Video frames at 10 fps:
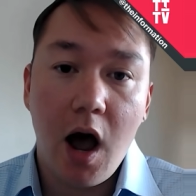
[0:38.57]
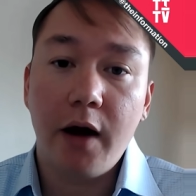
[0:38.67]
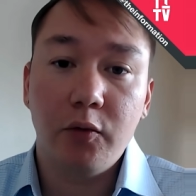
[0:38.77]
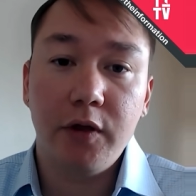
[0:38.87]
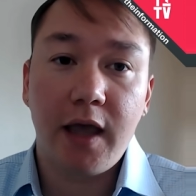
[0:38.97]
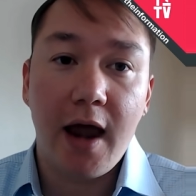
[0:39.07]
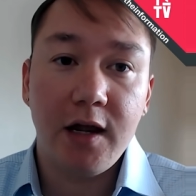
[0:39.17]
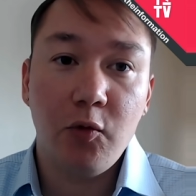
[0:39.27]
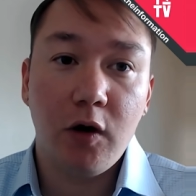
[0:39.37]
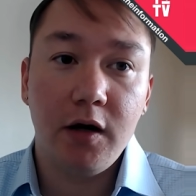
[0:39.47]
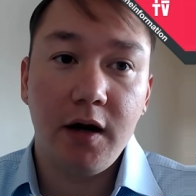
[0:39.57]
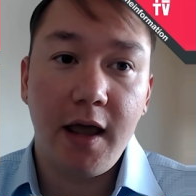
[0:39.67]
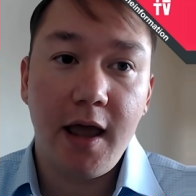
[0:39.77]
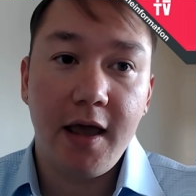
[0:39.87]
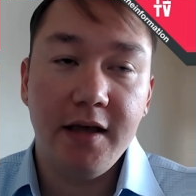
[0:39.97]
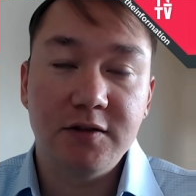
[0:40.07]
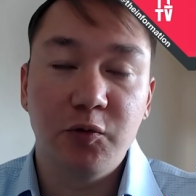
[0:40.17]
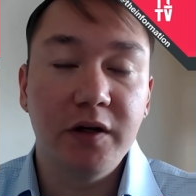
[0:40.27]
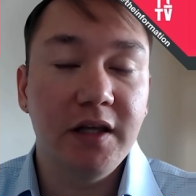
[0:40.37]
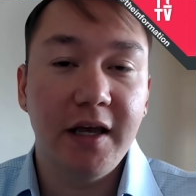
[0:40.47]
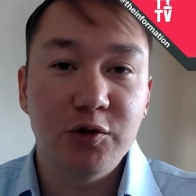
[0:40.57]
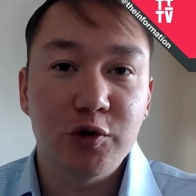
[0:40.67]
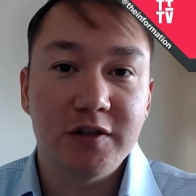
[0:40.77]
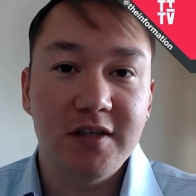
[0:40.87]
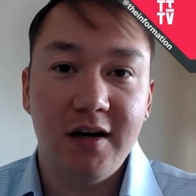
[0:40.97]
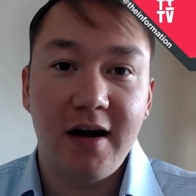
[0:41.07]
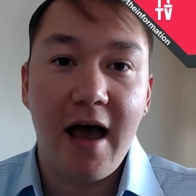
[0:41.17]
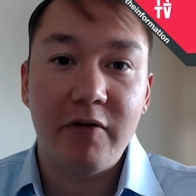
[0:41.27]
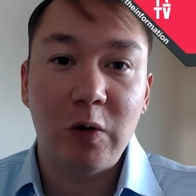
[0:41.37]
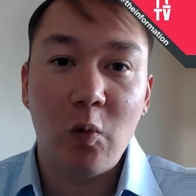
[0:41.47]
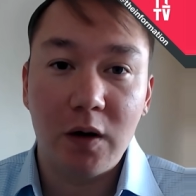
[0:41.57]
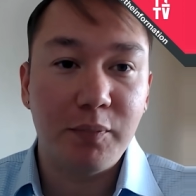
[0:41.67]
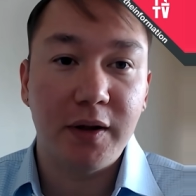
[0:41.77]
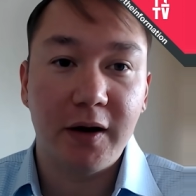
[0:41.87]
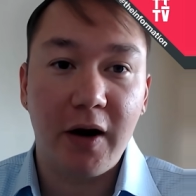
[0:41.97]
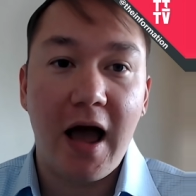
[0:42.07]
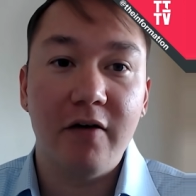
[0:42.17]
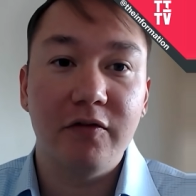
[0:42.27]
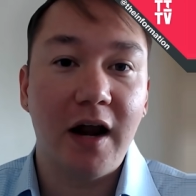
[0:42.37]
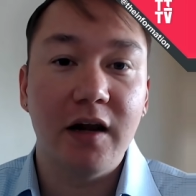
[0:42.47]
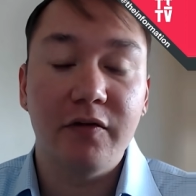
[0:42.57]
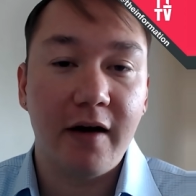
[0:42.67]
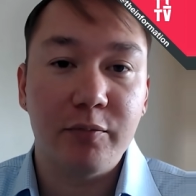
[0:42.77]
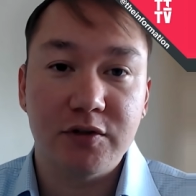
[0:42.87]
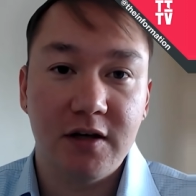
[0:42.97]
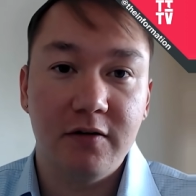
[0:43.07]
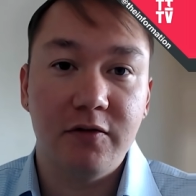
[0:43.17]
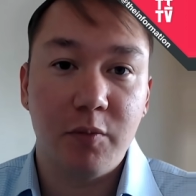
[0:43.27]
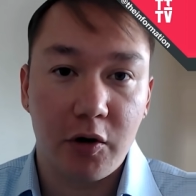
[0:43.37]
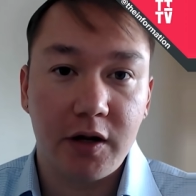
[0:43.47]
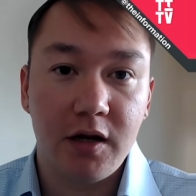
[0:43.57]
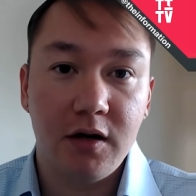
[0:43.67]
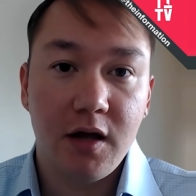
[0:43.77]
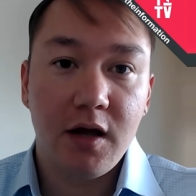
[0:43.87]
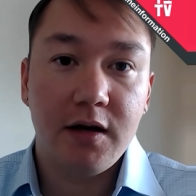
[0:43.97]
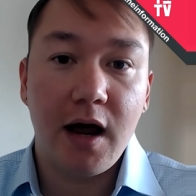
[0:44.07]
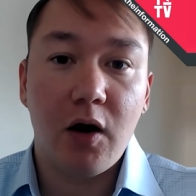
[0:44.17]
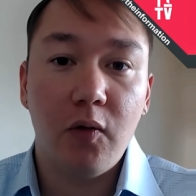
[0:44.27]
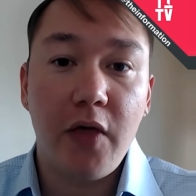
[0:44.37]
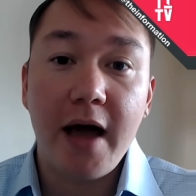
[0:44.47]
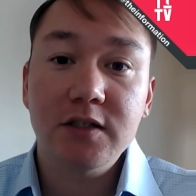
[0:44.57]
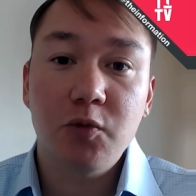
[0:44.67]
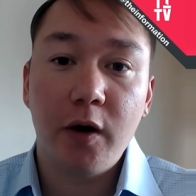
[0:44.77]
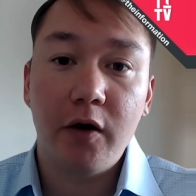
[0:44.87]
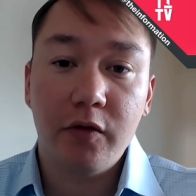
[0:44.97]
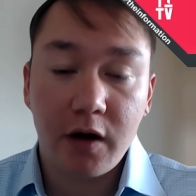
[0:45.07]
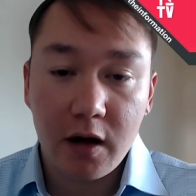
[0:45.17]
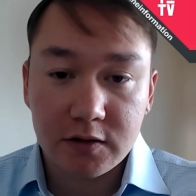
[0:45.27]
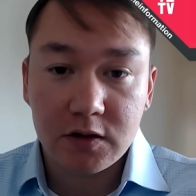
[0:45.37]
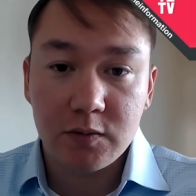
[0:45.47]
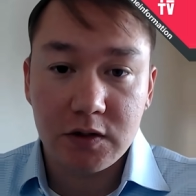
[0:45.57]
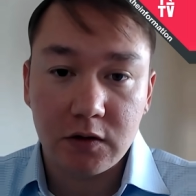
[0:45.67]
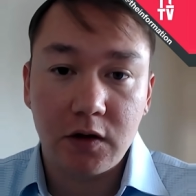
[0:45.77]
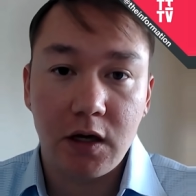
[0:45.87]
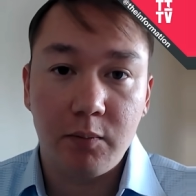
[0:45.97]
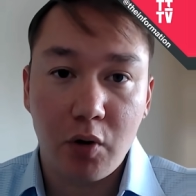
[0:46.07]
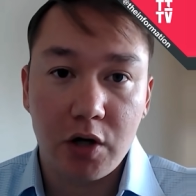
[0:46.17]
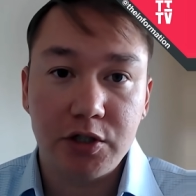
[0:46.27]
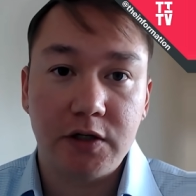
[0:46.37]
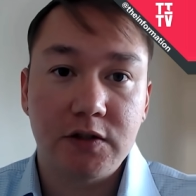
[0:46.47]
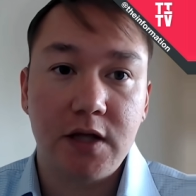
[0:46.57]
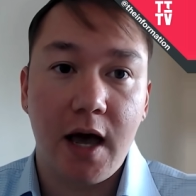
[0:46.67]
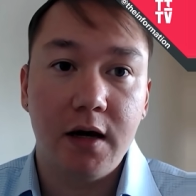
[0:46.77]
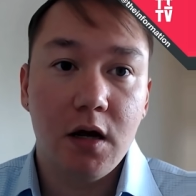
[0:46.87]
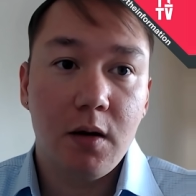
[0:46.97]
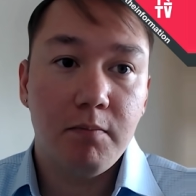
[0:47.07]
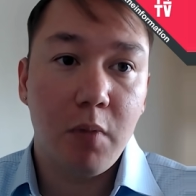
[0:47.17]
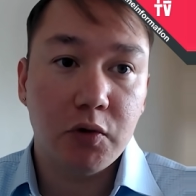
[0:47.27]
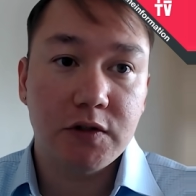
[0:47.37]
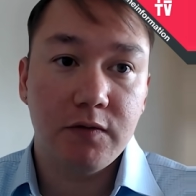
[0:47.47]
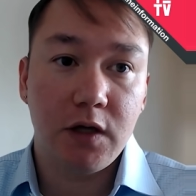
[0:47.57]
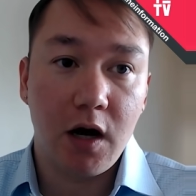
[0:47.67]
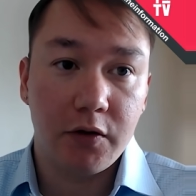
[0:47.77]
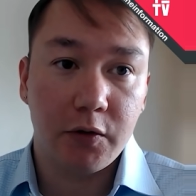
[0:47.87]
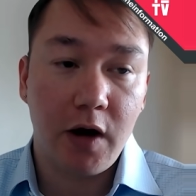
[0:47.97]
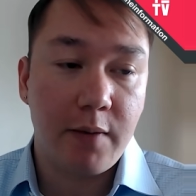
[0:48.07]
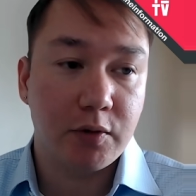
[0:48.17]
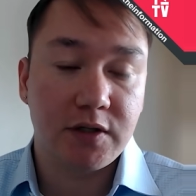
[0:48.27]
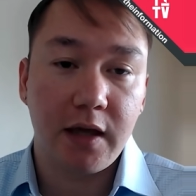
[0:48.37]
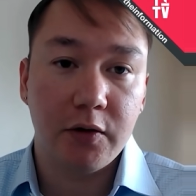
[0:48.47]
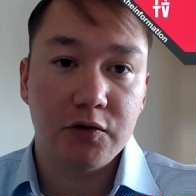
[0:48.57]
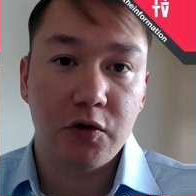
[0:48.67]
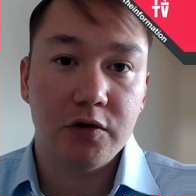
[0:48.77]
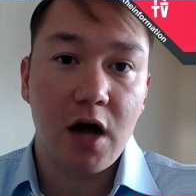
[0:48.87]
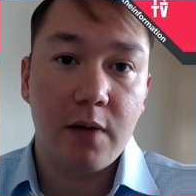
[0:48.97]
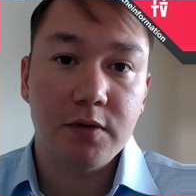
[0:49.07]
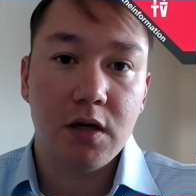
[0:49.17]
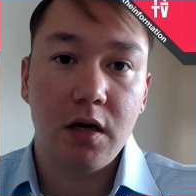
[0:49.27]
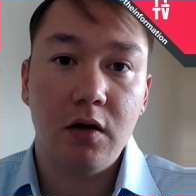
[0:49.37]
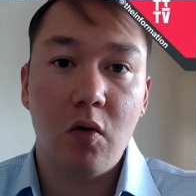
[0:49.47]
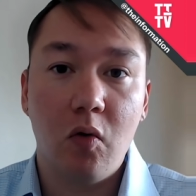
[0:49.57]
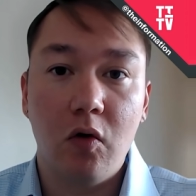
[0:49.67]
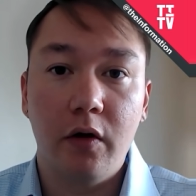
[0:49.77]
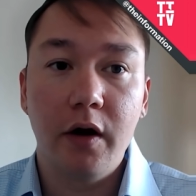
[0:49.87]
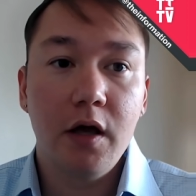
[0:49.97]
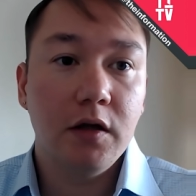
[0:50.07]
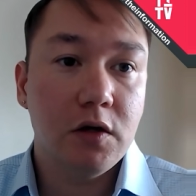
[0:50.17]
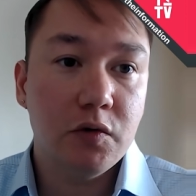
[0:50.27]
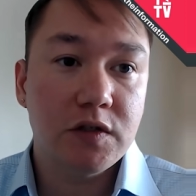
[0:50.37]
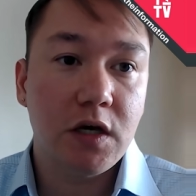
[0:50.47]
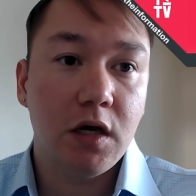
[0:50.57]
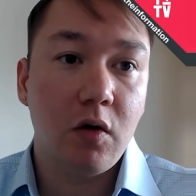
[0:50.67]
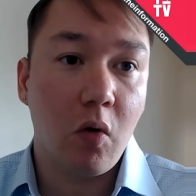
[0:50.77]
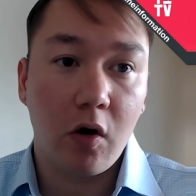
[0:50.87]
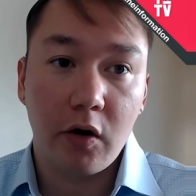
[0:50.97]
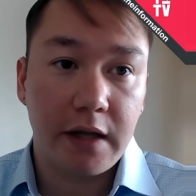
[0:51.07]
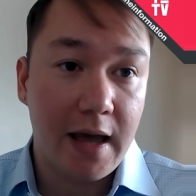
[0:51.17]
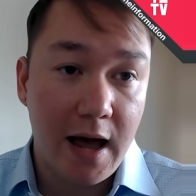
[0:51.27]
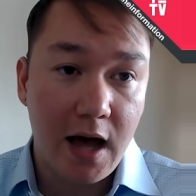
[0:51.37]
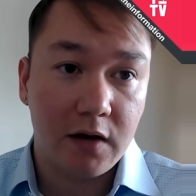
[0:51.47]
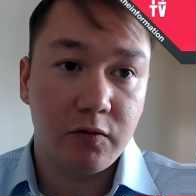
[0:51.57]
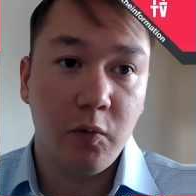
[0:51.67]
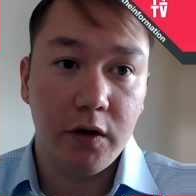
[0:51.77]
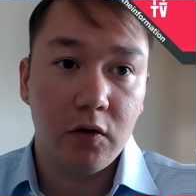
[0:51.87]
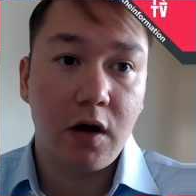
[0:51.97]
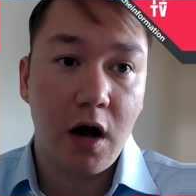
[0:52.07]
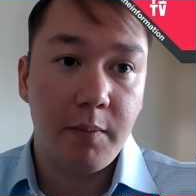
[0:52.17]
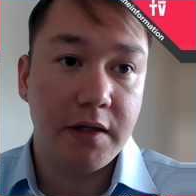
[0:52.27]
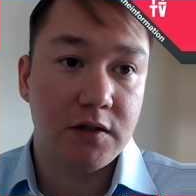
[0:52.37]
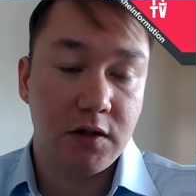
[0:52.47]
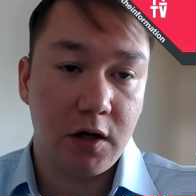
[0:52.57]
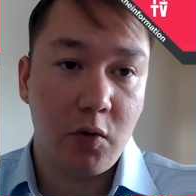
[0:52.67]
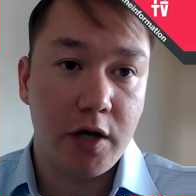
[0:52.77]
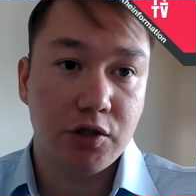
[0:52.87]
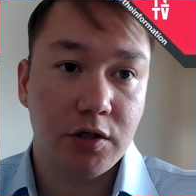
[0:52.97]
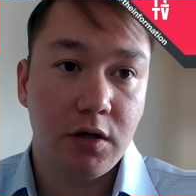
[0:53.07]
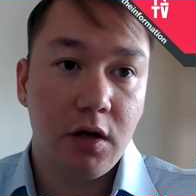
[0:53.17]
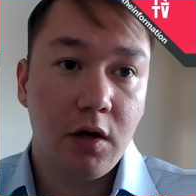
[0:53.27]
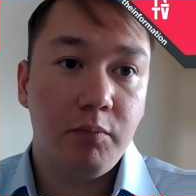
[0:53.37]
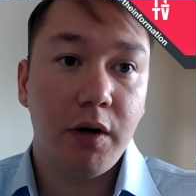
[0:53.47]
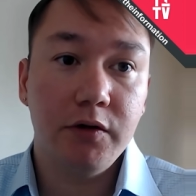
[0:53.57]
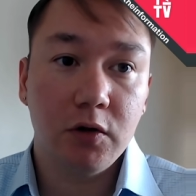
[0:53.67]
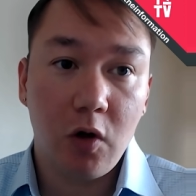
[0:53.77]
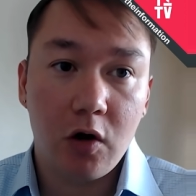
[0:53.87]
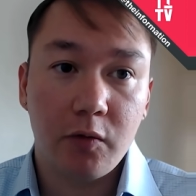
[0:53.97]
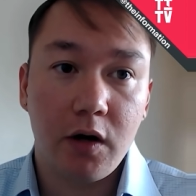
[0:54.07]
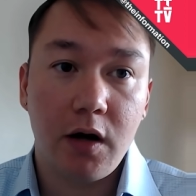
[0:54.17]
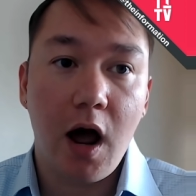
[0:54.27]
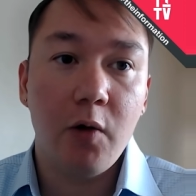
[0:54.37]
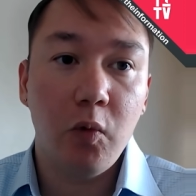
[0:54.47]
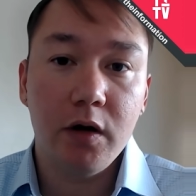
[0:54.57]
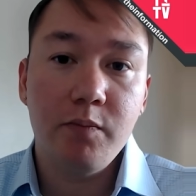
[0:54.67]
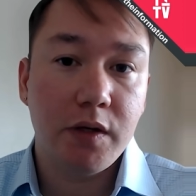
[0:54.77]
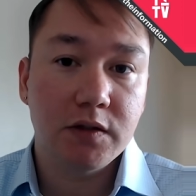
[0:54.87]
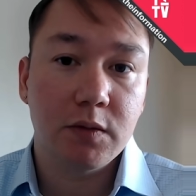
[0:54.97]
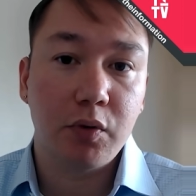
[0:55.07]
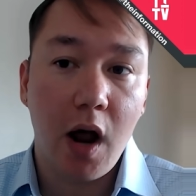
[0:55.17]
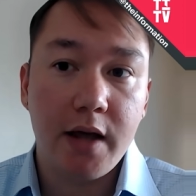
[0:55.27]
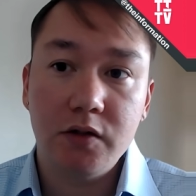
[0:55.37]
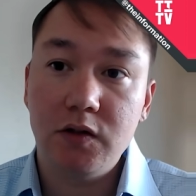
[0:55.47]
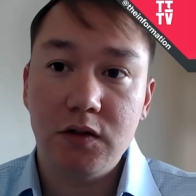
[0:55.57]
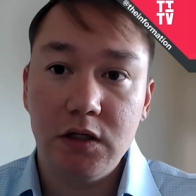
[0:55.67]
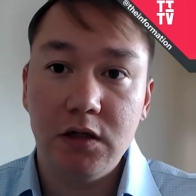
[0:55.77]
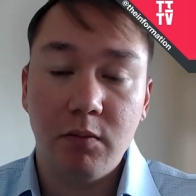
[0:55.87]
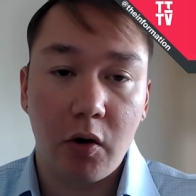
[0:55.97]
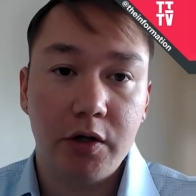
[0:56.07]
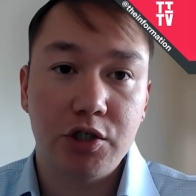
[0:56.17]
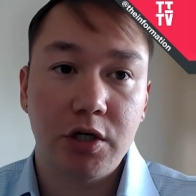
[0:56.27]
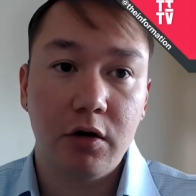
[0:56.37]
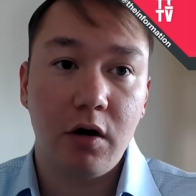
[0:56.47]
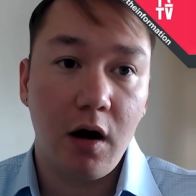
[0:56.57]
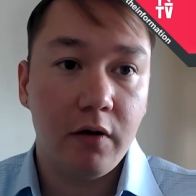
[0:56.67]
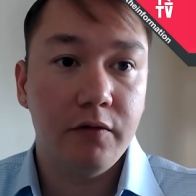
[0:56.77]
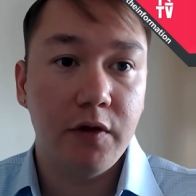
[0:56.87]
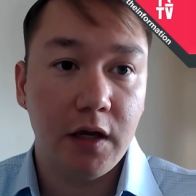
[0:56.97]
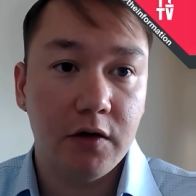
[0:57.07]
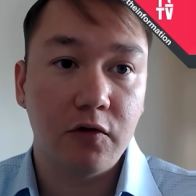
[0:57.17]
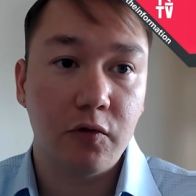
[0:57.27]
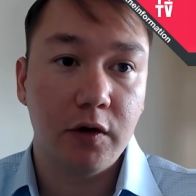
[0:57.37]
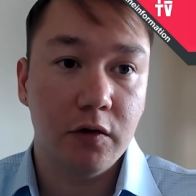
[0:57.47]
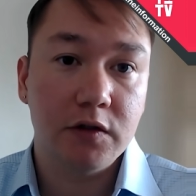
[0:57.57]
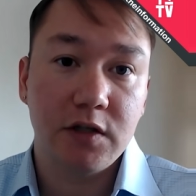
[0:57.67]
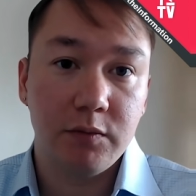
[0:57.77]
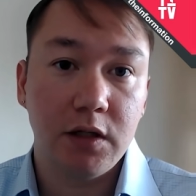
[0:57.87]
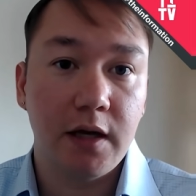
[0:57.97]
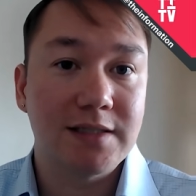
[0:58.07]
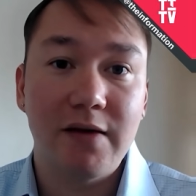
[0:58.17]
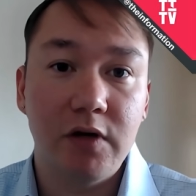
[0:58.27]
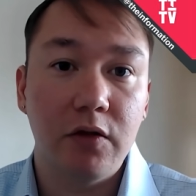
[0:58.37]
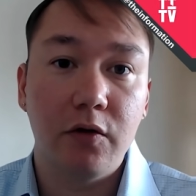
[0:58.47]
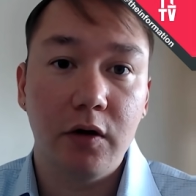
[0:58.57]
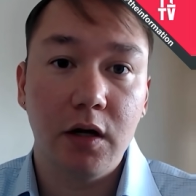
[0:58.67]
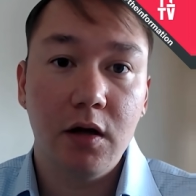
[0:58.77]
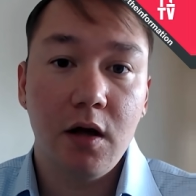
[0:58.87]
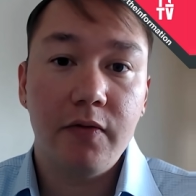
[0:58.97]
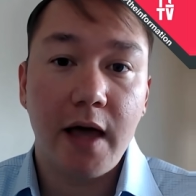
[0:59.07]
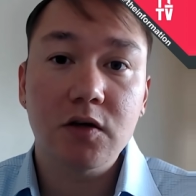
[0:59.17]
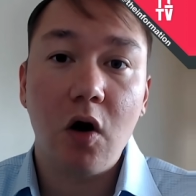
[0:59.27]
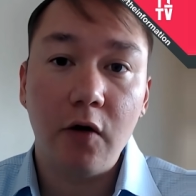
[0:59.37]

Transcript: I don't think anyone is really interested in having one player have 95% of the market. Now, that's where the custom silicon projects that most of the other hyperscalers are adopting or using or already have will come into the equation. But in the long run, I wouldn't be surprised to see the market share of the industry look something like 70 30. That's hmm.